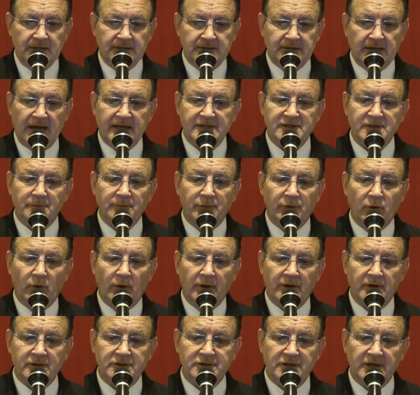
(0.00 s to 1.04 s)
Dad's
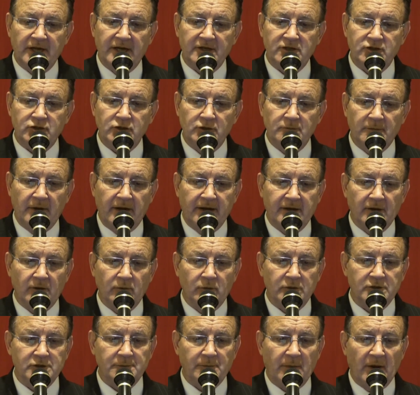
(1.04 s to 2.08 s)
employer, C.H. Shoemaker,
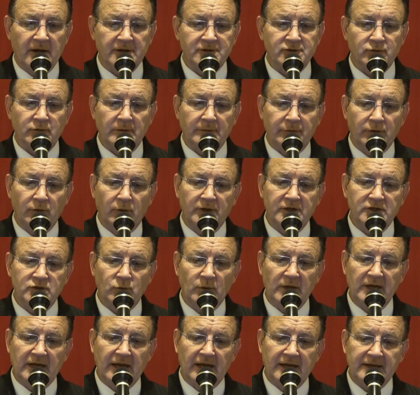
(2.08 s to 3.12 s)
would sponsor Employees
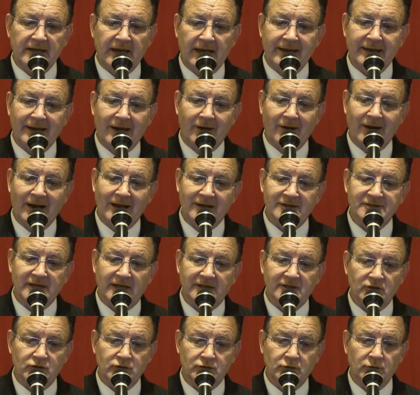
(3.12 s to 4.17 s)
Weekend at our house
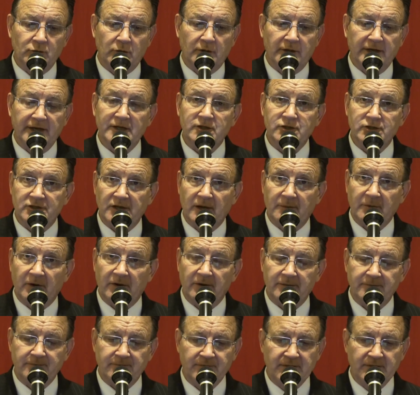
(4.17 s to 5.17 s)
at the shore each summer.